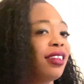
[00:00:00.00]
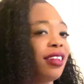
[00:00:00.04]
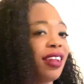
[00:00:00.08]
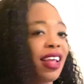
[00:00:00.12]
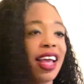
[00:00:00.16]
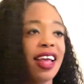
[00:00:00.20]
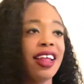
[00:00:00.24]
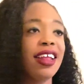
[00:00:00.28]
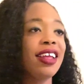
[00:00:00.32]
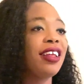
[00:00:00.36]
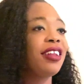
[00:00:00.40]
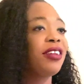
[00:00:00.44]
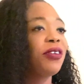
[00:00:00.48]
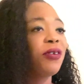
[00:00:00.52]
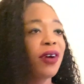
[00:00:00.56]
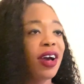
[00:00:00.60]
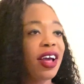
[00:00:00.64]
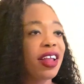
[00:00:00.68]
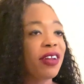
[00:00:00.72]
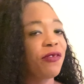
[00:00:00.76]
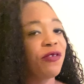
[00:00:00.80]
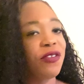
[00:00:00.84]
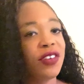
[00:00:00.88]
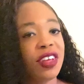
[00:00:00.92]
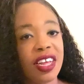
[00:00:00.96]
I didn't know how
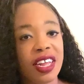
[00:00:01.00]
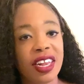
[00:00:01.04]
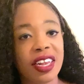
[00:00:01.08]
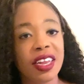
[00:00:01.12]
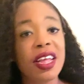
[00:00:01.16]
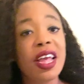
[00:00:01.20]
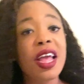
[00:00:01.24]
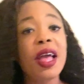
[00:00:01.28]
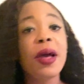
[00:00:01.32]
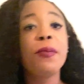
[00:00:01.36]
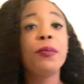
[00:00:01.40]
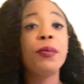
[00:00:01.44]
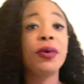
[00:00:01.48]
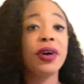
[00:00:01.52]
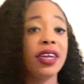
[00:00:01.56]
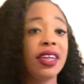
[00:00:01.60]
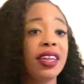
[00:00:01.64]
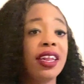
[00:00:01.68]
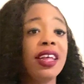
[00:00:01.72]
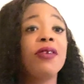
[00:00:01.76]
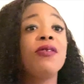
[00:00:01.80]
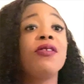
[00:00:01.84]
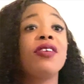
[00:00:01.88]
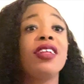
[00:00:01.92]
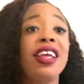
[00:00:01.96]
to feel, but
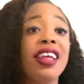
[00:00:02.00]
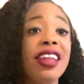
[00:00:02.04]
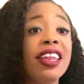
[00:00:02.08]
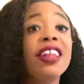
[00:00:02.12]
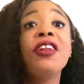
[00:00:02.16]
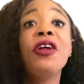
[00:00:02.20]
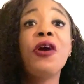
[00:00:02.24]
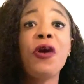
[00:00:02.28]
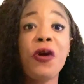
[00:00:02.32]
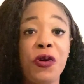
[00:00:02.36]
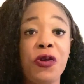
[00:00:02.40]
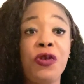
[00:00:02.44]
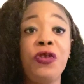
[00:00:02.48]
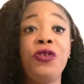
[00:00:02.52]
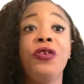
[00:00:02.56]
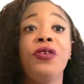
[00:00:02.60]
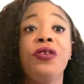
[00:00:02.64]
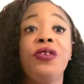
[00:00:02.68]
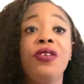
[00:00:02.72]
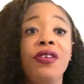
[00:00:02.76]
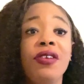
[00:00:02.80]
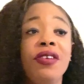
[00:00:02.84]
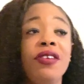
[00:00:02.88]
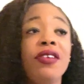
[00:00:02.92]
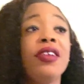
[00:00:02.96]
it did
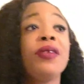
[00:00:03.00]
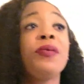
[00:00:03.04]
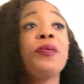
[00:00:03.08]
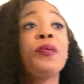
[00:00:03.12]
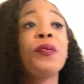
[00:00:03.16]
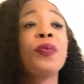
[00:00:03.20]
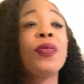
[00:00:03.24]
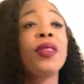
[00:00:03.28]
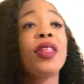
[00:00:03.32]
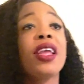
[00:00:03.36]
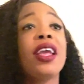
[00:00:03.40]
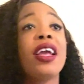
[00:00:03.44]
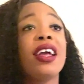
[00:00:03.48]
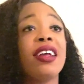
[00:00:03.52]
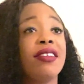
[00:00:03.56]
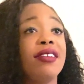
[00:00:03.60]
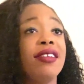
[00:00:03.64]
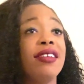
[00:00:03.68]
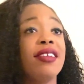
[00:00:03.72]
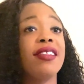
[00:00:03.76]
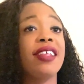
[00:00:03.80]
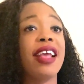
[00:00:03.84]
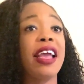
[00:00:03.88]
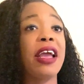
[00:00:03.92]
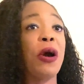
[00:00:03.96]
hurt. And
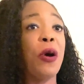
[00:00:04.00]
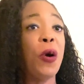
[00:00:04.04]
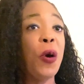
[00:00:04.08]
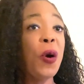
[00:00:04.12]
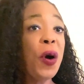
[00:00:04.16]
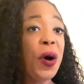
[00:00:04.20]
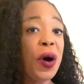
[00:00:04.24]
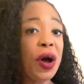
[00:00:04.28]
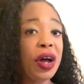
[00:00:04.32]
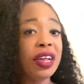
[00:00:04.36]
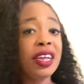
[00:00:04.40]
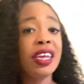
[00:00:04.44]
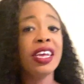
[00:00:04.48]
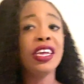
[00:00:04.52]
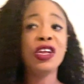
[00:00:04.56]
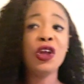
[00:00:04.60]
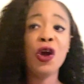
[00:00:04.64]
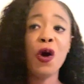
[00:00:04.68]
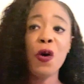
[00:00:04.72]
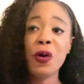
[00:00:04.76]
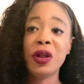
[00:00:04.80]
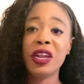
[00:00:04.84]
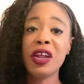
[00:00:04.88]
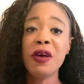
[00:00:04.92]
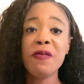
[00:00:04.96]
she's like, oh, you
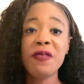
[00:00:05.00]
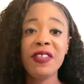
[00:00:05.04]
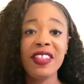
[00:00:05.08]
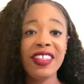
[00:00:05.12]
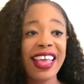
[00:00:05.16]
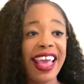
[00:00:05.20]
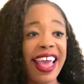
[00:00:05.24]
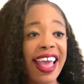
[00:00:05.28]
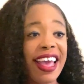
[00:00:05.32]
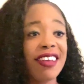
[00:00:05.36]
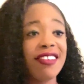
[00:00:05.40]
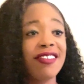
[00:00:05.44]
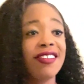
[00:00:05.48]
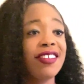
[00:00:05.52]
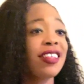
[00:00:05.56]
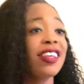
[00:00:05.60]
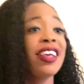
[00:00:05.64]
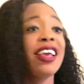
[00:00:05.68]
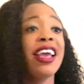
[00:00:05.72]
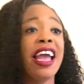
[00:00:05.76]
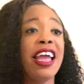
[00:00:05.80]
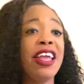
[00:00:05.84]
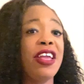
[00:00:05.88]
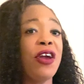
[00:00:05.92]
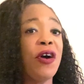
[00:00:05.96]
all love sex,
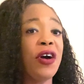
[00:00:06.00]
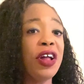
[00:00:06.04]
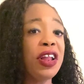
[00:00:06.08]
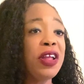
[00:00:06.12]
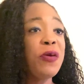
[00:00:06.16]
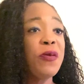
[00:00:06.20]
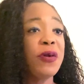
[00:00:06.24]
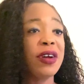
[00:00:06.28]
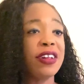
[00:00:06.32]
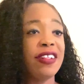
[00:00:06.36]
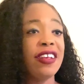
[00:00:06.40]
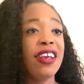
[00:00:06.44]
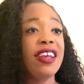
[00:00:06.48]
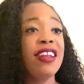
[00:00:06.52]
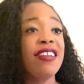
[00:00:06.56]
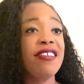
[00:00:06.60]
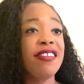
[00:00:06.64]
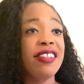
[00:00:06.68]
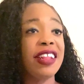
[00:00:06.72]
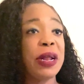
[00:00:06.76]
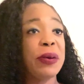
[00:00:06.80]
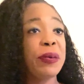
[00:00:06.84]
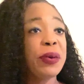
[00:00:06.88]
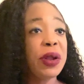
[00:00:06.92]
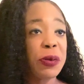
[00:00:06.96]
and you only want to take this
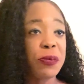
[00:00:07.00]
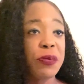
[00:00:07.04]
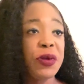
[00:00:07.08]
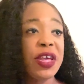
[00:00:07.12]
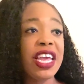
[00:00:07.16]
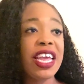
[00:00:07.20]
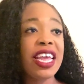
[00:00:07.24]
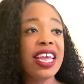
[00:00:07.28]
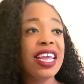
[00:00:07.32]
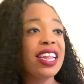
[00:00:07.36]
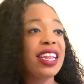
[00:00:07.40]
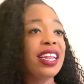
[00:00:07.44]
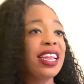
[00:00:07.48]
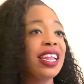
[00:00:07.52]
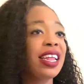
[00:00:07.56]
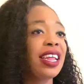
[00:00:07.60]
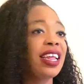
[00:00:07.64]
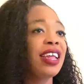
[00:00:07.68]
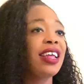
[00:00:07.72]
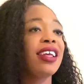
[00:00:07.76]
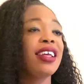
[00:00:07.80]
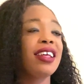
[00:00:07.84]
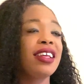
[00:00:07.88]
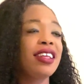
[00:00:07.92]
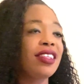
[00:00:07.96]
little bit of pain?
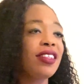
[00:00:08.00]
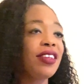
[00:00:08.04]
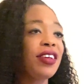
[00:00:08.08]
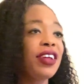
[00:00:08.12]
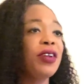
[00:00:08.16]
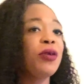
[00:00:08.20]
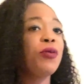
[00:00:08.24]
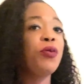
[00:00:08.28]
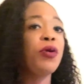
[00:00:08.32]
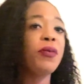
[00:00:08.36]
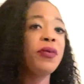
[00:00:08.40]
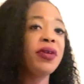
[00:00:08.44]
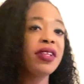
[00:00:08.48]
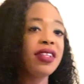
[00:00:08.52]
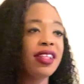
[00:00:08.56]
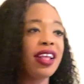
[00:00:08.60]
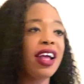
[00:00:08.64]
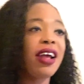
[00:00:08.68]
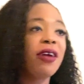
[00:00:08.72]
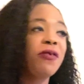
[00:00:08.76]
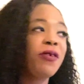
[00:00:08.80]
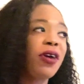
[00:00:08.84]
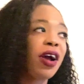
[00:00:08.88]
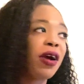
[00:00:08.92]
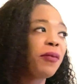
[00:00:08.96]
Well, the woman
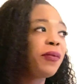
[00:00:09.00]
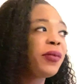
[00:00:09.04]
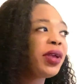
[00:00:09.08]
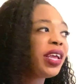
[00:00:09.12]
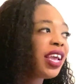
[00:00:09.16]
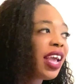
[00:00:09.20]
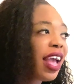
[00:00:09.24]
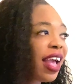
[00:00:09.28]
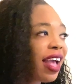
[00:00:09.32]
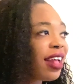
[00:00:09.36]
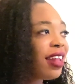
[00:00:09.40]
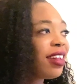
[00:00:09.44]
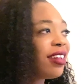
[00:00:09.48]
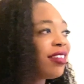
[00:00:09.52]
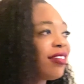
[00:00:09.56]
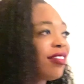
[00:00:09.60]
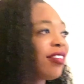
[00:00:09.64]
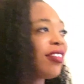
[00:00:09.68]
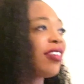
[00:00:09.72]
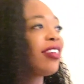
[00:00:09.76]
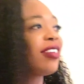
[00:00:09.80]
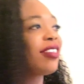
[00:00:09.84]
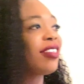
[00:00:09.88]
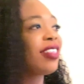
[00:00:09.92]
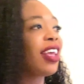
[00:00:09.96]
started around me again. So
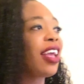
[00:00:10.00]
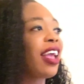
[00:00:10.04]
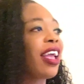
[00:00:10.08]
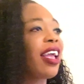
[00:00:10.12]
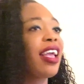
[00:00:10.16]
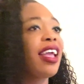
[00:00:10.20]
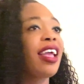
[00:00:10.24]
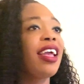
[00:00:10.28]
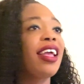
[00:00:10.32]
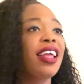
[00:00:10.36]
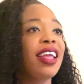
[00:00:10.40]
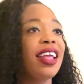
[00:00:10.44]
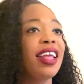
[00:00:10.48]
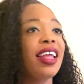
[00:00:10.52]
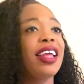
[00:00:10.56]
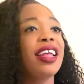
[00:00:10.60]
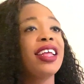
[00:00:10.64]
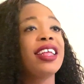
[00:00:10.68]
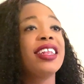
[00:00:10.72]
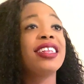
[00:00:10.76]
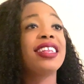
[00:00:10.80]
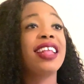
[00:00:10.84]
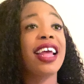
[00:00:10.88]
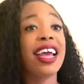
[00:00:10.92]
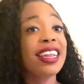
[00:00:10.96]
I was like,
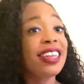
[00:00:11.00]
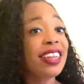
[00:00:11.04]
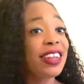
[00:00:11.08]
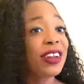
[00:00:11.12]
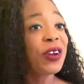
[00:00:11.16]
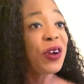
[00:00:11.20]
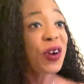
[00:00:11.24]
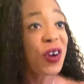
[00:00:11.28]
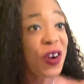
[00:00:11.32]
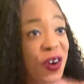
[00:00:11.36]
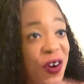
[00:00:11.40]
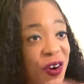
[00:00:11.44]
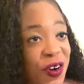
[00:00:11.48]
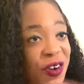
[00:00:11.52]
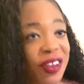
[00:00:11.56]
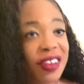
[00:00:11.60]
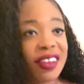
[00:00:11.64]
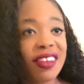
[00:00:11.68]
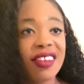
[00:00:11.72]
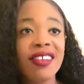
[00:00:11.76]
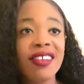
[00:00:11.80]
that did hurt?